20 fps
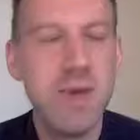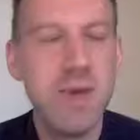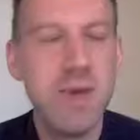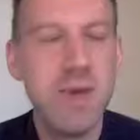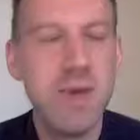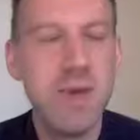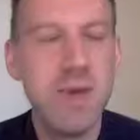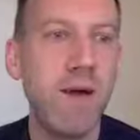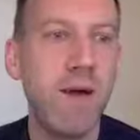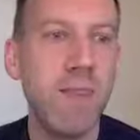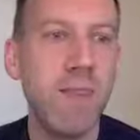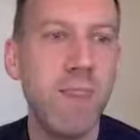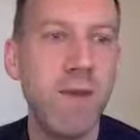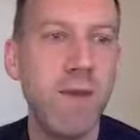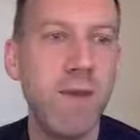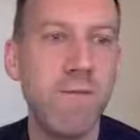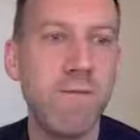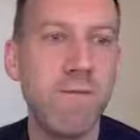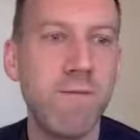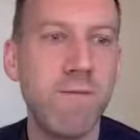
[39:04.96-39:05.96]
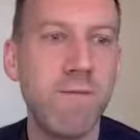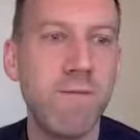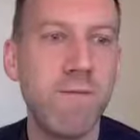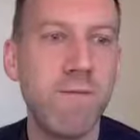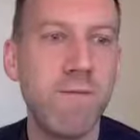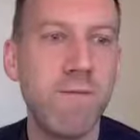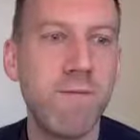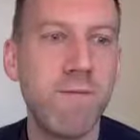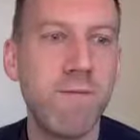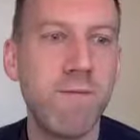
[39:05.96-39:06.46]
So for me,
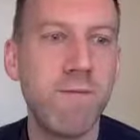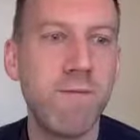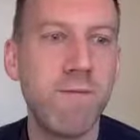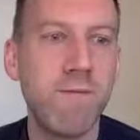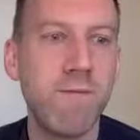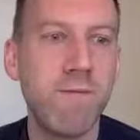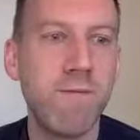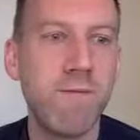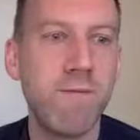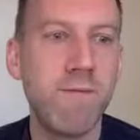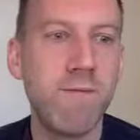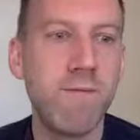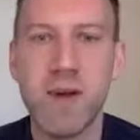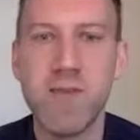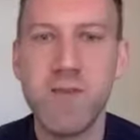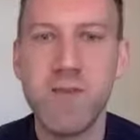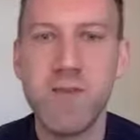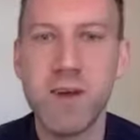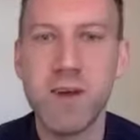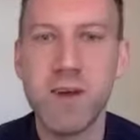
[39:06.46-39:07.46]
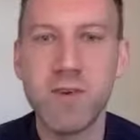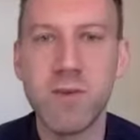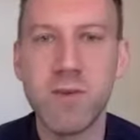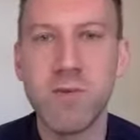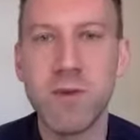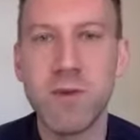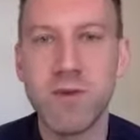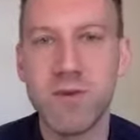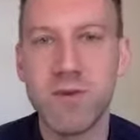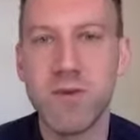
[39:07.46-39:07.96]
for myself,
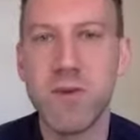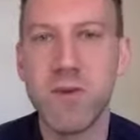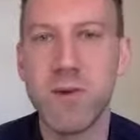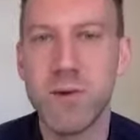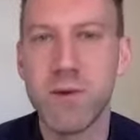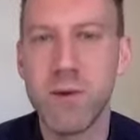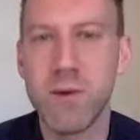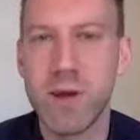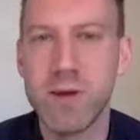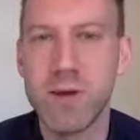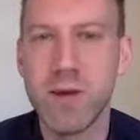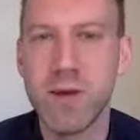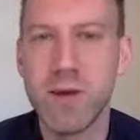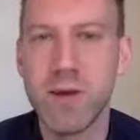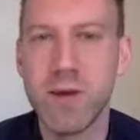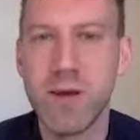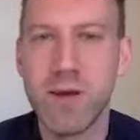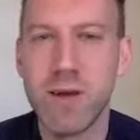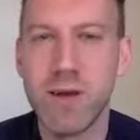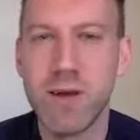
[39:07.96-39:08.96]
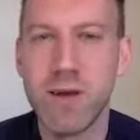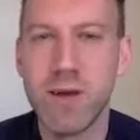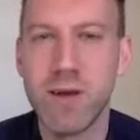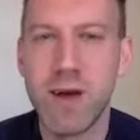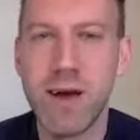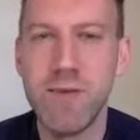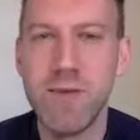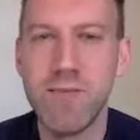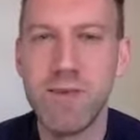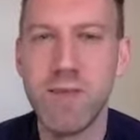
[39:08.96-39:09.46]
I feel actually pretty secure
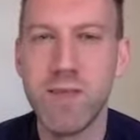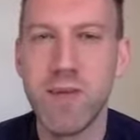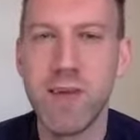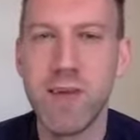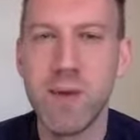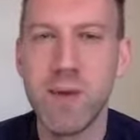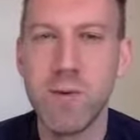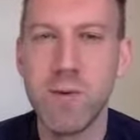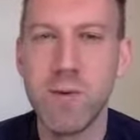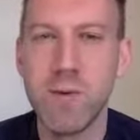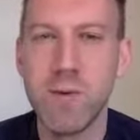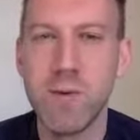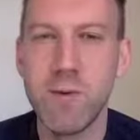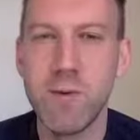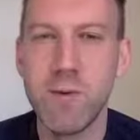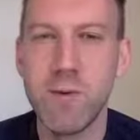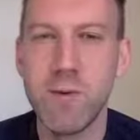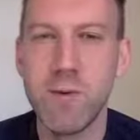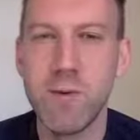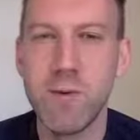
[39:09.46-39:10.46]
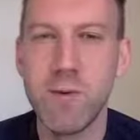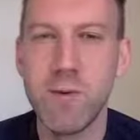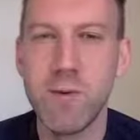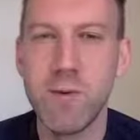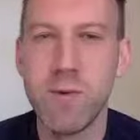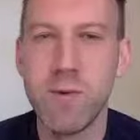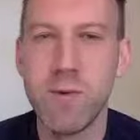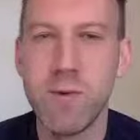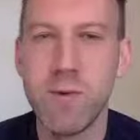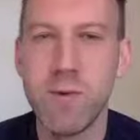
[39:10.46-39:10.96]
around it. I feel like it
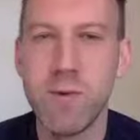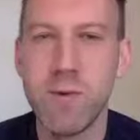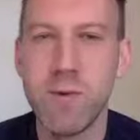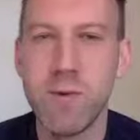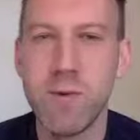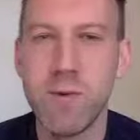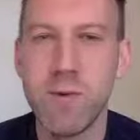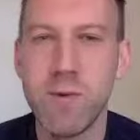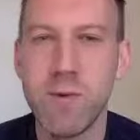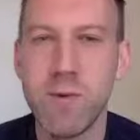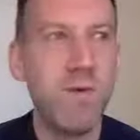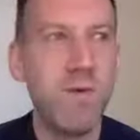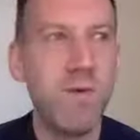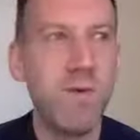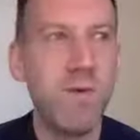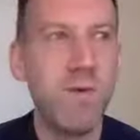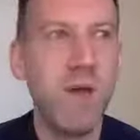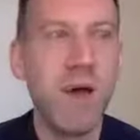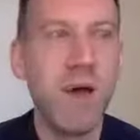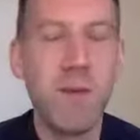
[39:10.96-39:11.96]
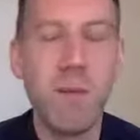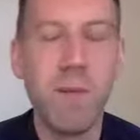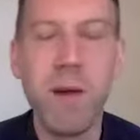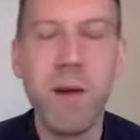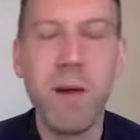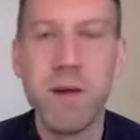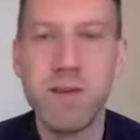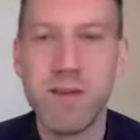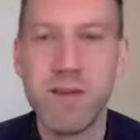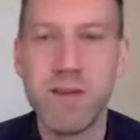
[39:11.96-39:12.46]
would be not in
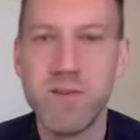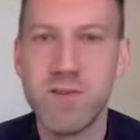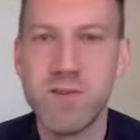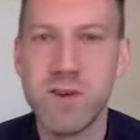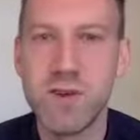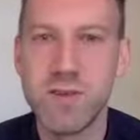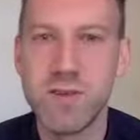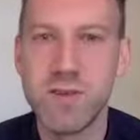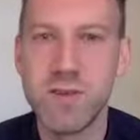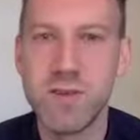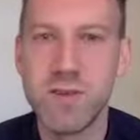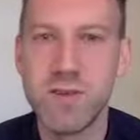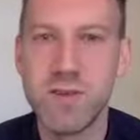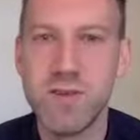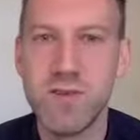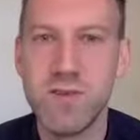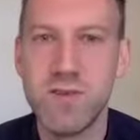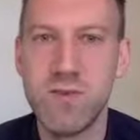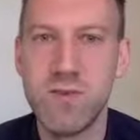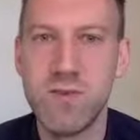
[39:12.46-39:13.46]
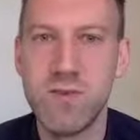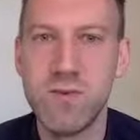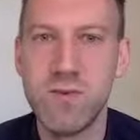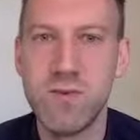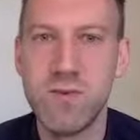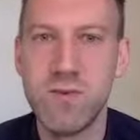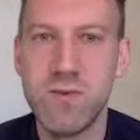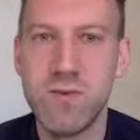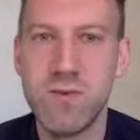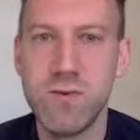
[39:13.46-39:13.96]
my best interest
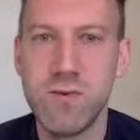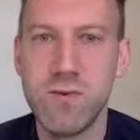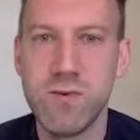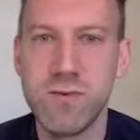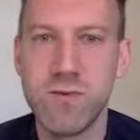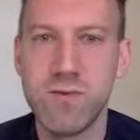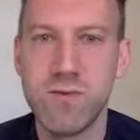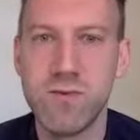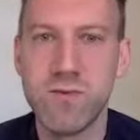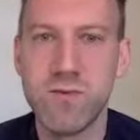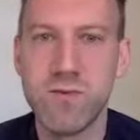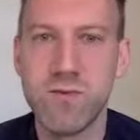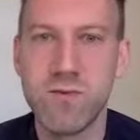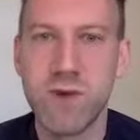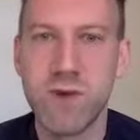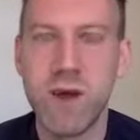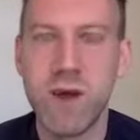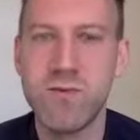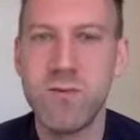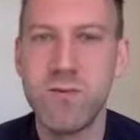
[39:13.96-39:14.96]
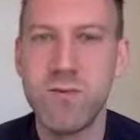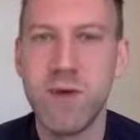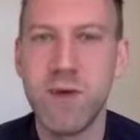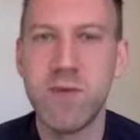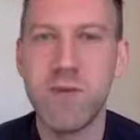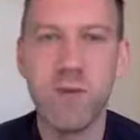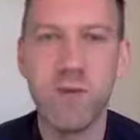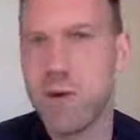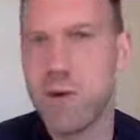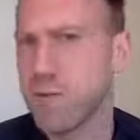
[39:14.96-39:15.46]
to try
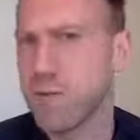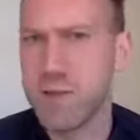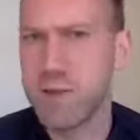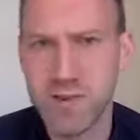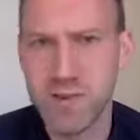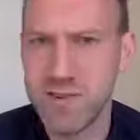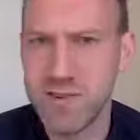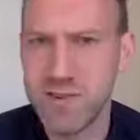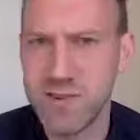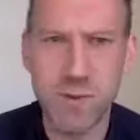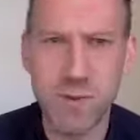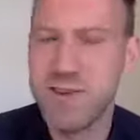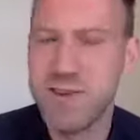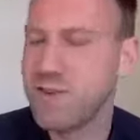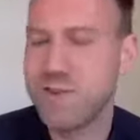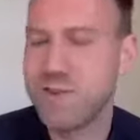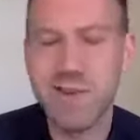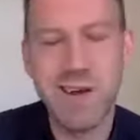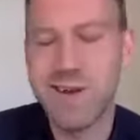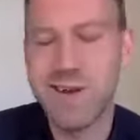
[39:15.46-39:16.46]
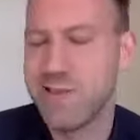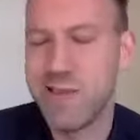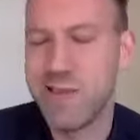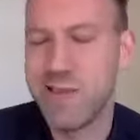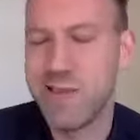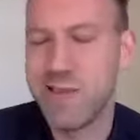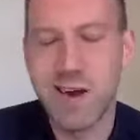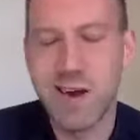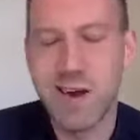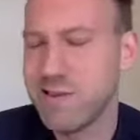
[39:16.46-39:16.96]
to have a great relationship with it. It's just
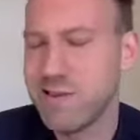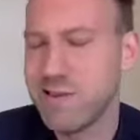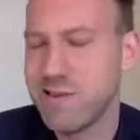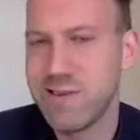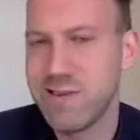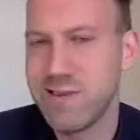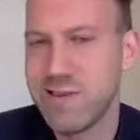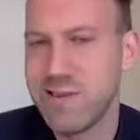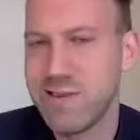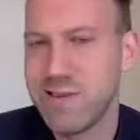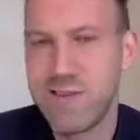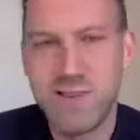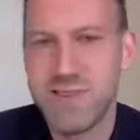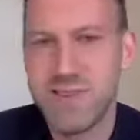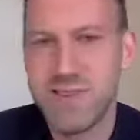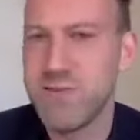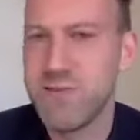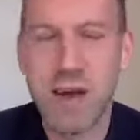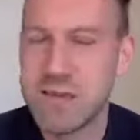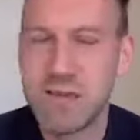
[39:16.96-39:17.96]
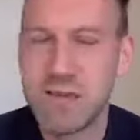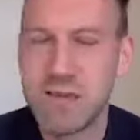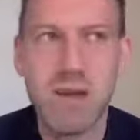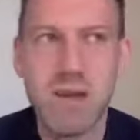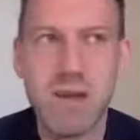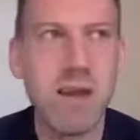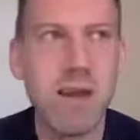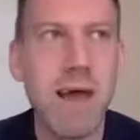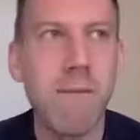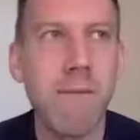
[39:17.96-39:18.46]
not there. That's just the
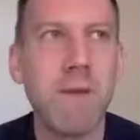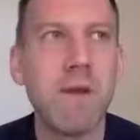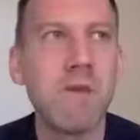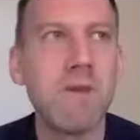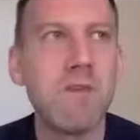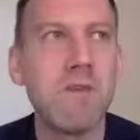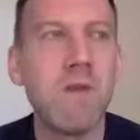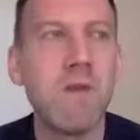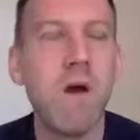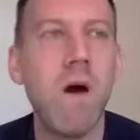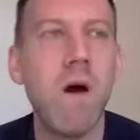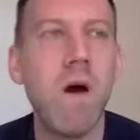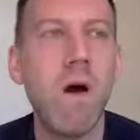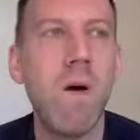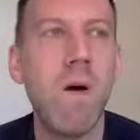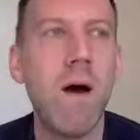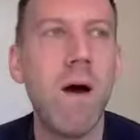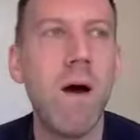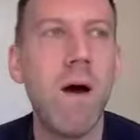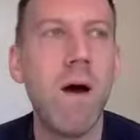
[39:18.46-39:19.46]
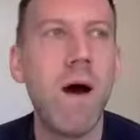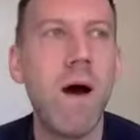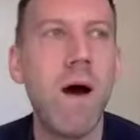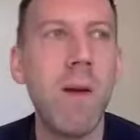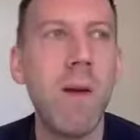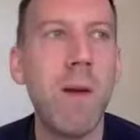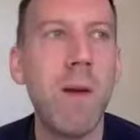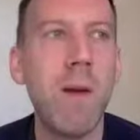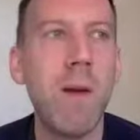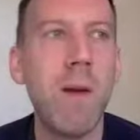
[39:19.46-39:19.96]
facts. It's not going to happen. So,